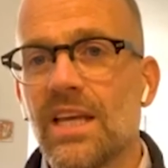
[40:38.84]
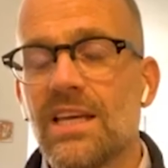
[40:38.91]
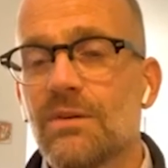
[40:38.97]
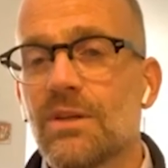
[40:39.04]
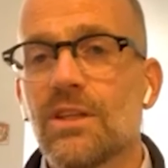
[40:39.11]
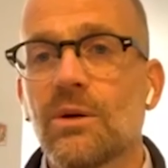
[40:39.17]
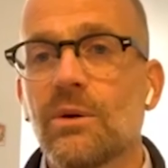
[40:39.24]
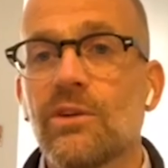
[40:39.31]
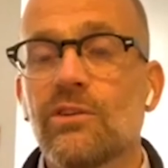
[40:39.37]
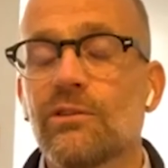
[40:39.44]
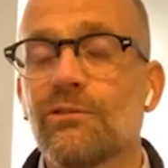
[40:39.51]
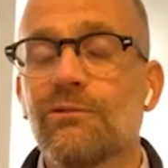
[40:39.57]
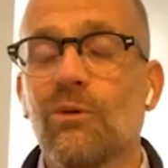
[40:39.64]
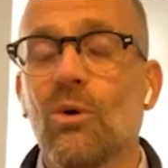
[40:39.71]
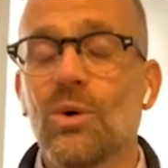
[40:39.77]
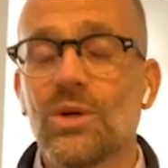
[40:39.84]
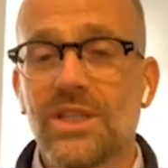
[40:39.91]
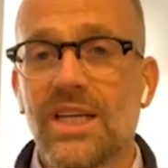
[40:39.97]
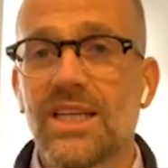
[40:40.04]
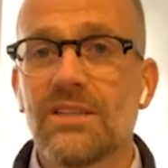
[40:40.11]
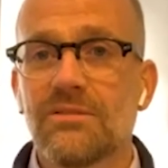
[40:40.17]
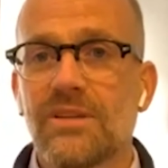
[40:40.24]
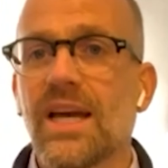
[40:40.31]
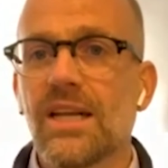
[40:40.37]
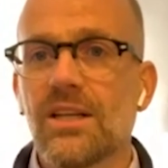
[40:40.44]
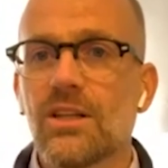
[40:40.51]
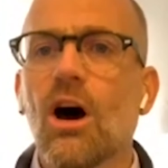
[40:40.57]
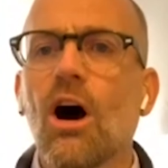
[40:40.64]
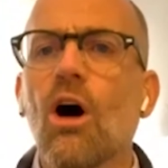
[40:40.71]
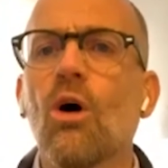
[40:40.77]
Even though it's a 4-day
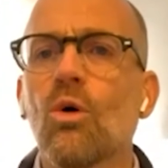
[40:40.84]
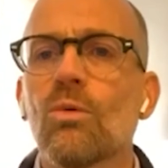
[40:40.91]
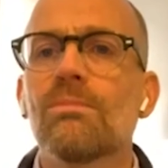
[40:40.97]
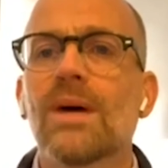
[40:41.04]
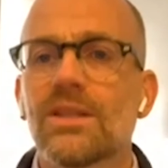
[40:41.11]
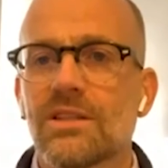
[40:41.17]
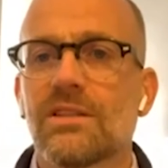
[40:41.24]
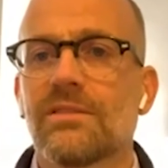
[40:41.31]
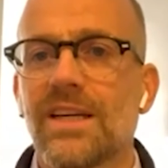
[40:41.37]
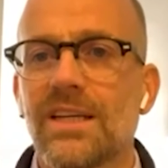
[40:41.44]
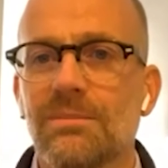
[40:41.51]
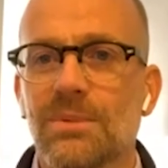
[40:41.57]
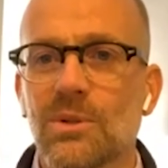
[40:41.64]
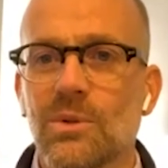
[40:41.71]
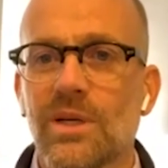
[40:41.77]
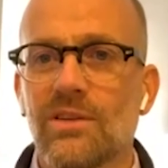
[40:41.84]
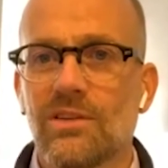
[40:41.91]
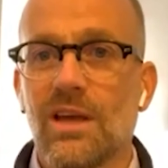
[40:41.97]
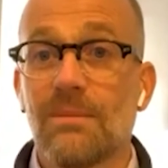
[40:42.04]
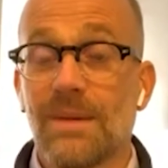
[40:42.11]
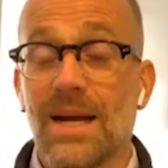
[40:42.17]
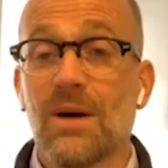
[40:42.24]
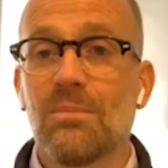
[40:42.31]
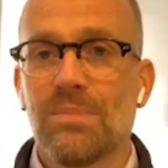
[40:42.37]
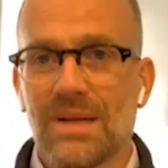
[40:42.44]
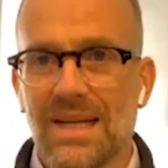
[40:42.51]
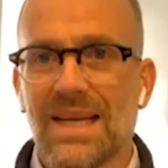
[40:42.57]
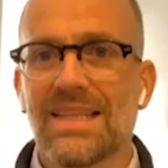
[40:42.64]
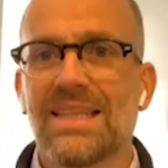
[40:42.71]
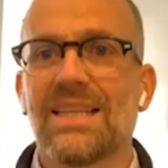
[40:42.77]
event, the whole month of April is about
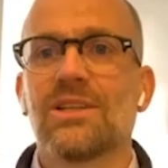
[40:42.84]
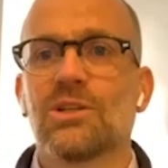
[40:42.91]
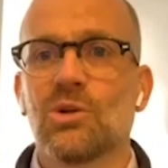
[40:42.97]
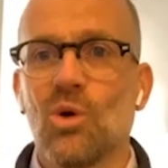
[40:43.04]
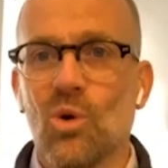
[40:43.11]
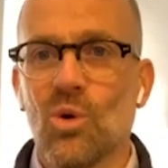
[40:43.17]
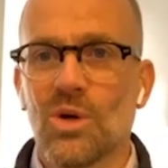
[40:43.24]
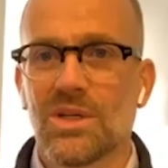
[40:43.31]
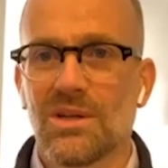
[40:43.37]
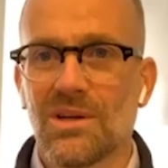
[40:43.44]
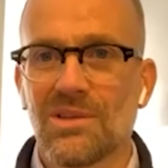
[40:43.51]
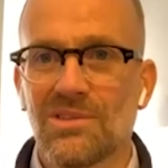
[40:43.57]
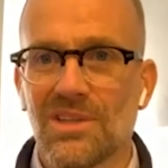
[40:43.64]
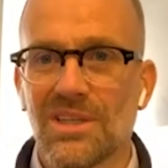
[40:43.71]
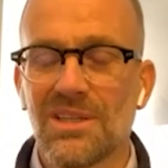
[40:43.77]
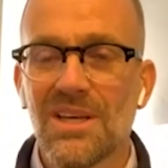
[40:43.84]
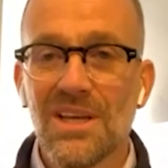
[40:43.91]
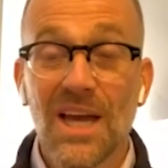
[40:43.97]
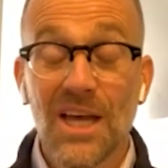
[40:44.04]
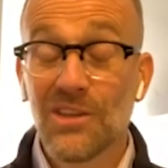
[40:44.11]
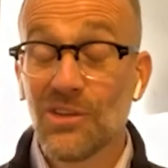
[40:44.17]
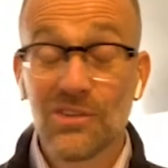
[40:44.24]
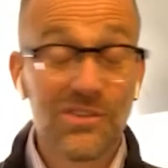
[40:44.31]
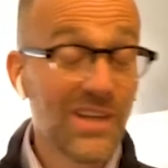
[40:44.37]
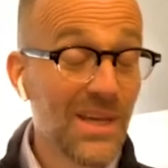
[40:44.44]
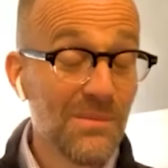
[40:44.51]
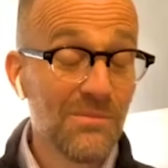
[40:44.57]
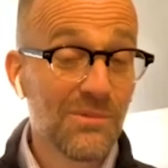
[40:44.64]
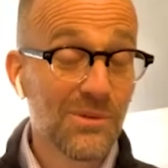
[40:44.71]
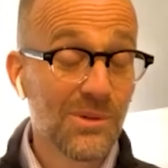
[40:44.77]
planning and organizing. And the
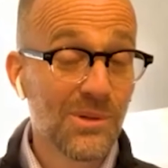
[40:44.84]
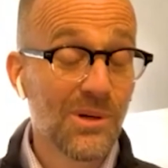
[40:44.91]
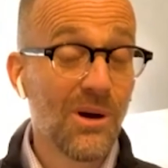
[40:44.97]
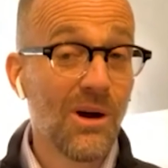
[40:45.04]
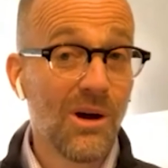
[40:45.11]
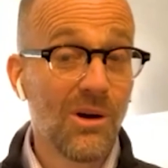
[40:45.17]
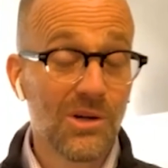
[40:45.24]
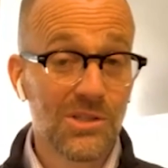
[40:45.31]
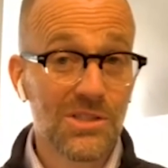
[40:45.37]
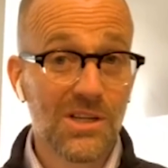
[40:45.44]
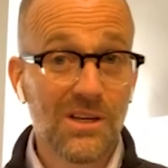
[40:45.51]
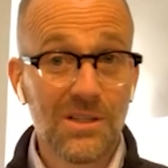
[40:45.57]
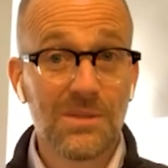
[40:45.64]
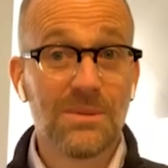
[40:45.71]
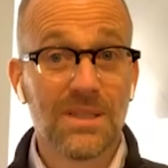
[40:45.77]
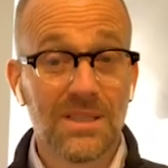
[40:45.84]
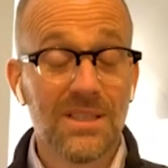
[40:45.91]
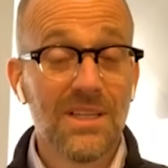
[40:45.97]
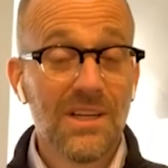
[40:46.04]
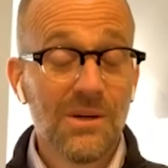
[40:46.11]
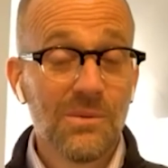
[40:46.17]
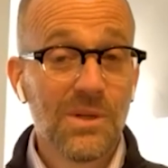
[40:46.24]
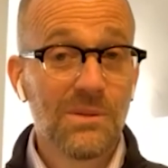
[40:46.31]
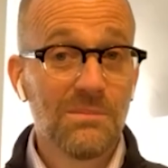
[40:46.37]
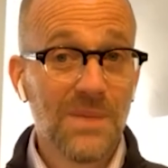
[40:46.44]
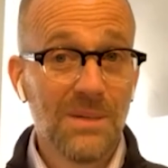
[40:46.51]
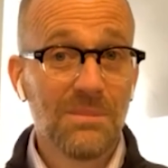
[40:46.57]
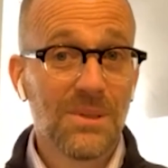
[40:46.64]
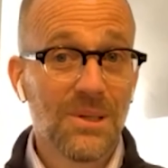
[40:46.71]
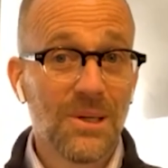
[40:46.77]
same for October with
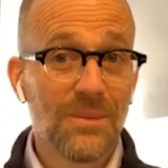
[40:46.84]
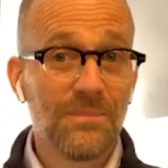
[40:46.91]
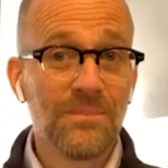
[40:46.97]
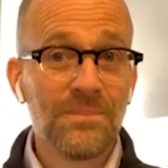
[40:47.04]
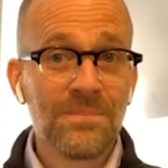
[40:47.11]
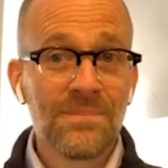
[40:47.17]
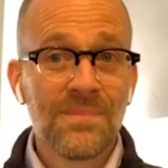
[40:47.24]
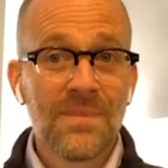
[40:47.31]
MIPCOM.